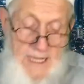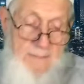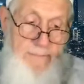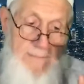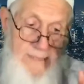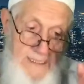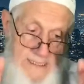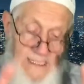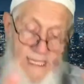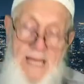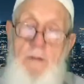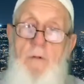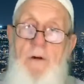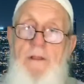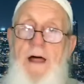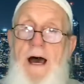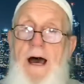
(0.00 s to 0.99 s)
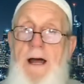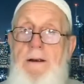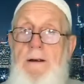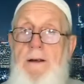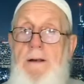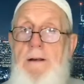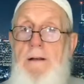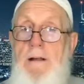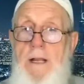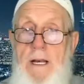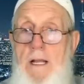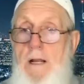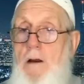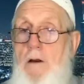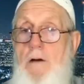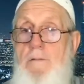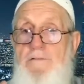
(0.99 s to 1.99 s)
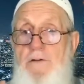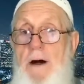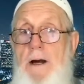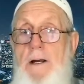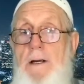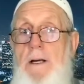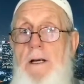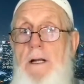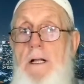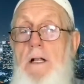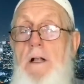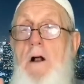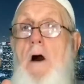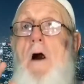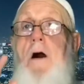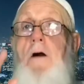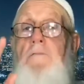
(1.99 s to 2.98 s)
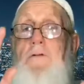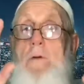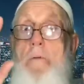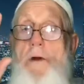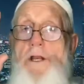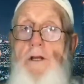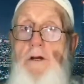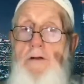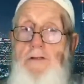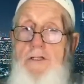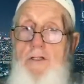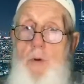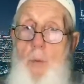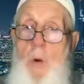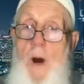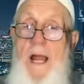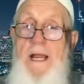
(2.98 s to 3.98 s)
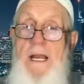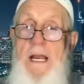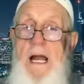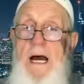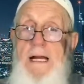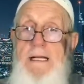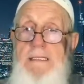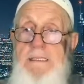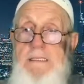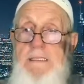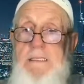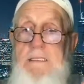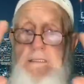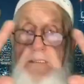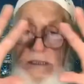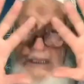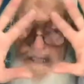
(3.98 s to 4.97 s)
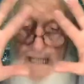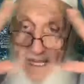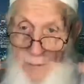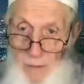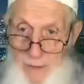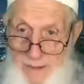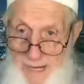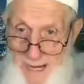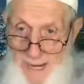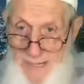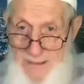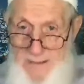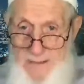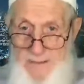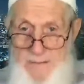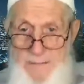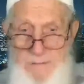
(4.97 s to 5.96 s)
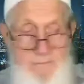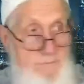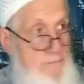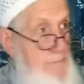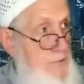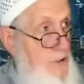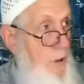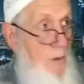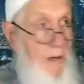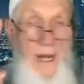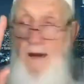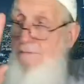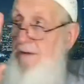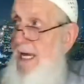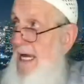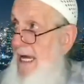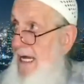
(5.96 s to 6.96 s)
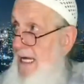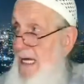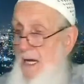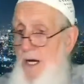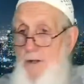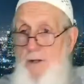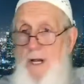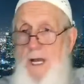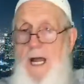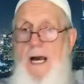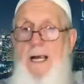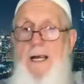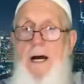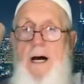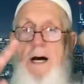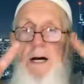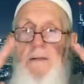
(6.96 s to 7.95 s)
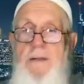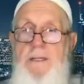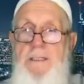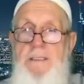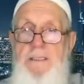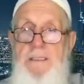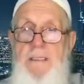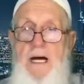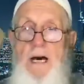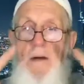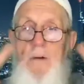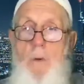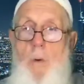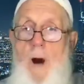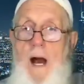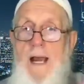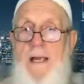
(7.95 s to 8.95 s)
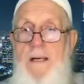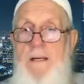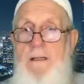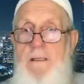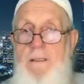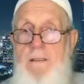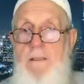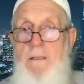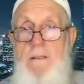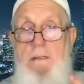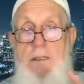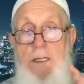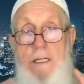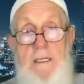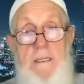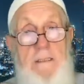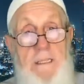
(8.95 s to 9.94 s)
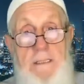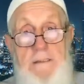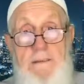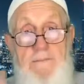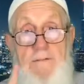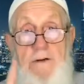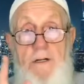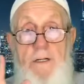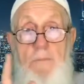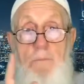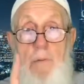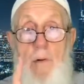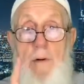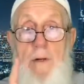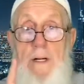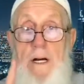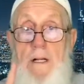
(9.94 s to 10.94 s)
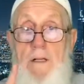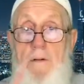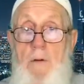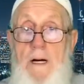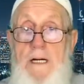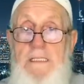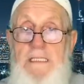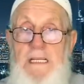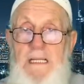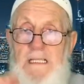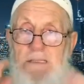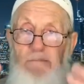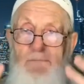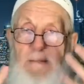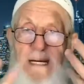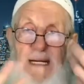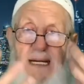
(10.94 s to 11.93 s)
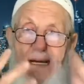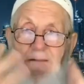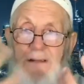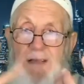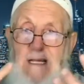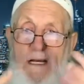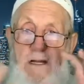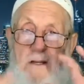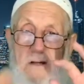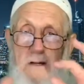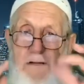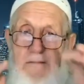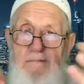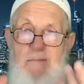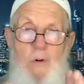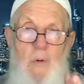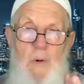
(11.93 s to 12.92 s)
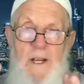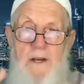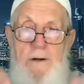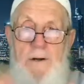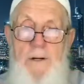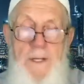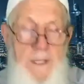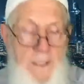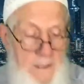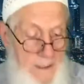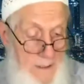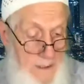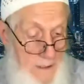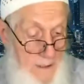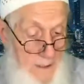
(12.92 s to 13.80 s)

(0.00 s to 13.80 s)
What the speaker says: type, stay with that, and it'll look fine. Or if you want to use the white lights, stay with that. Don't have any other light on that's not white. Okay, that's very important. Otherwise, it'll make everything look weird,